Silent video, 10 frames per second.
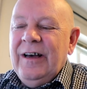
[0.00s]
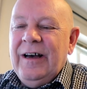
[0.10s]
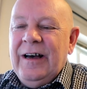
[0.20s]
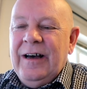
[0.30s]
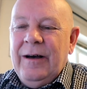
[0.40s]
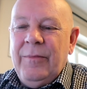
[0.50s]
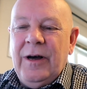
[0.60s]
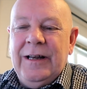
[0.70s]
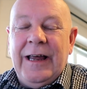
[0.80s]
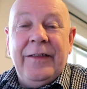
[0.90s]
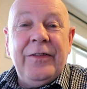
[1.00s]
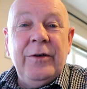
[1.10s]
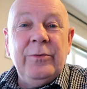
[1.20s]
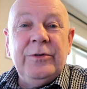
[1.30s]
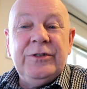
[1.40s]
A lad
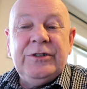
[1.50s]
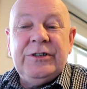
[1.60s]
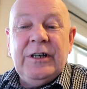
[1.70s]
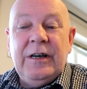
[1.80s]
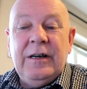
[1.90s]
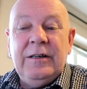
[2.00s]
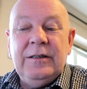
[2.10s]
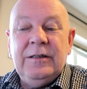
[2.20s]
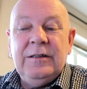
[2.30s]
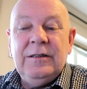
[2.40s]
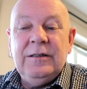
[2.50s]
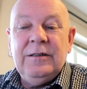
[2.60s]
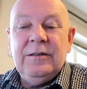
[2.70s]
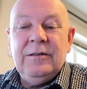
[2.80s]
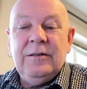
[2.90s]
that was, I
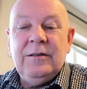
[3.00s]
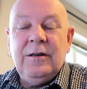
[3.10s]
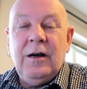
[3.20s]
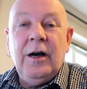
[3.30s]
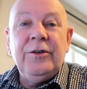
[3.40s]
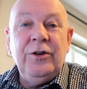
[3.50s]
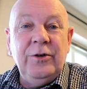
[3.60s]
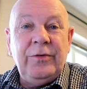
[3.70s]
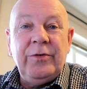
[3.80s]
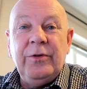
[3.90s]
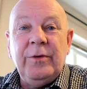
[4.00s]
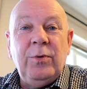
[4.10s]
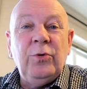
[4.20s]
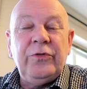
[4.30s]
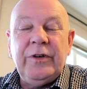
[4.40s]
knew through the
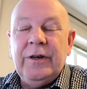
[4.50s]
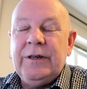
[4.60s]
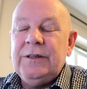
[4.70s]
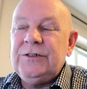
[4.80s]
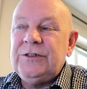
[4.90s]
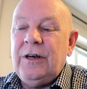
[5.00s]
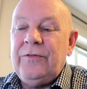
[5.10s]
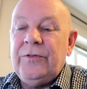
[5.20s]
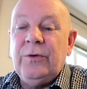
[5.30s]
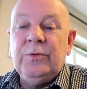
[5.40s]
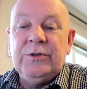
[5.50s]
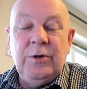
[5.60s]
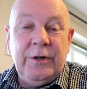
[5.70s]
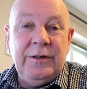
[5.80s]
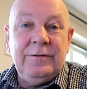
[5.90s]
pool circuit and stuff, that was
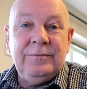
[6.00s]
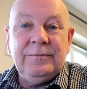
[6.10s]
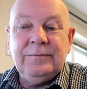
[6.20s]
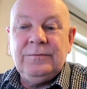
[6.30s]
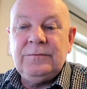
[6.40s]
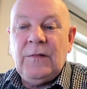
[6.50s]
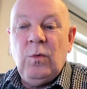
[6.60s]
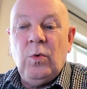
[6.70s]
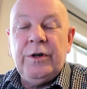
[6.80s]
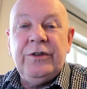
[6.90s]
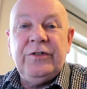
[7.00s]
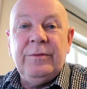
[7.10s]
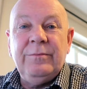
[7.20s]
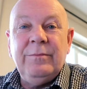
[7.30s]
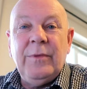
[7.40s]
looking, wanted
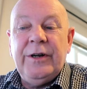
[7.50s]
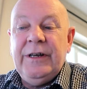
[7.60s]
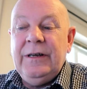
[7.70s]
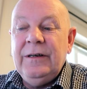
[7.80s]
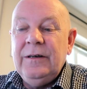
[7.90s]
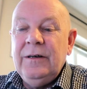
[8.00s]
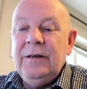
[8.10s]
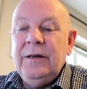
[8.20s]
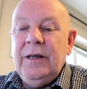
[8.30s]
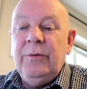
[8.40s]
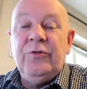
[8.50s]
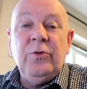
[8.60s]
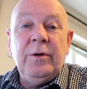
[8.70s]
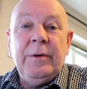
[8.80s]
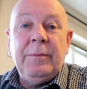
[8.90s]
some money. He was
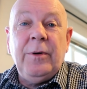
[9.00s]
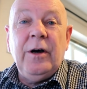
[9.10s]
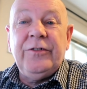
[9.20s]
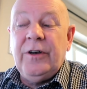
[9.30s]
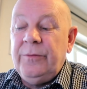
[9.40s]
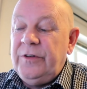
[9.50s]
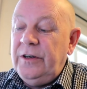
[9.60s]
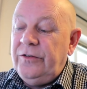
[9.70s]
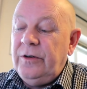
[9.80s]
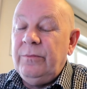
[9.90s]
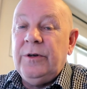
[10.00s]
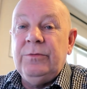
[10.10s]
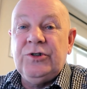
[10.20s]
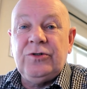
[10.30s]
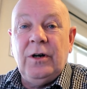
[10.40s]
doing a bit of part-time teaching, but he
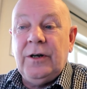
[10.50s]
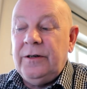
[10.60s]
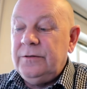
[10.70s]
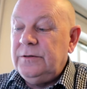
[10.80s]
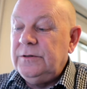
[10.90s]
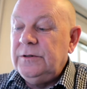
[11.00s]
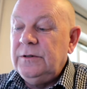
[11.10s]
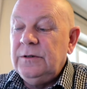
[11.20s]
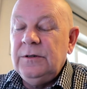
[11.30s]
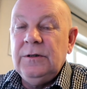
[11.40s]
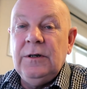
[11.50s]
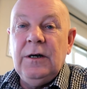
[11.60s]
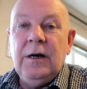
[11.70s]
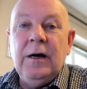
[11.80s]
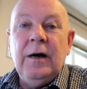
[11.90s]
was struggling.
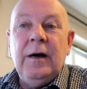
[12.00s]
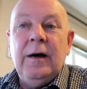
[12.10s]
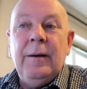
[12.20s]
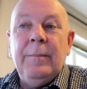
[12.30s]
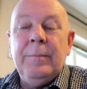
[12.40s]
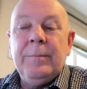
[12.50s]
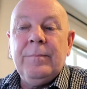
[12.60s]
I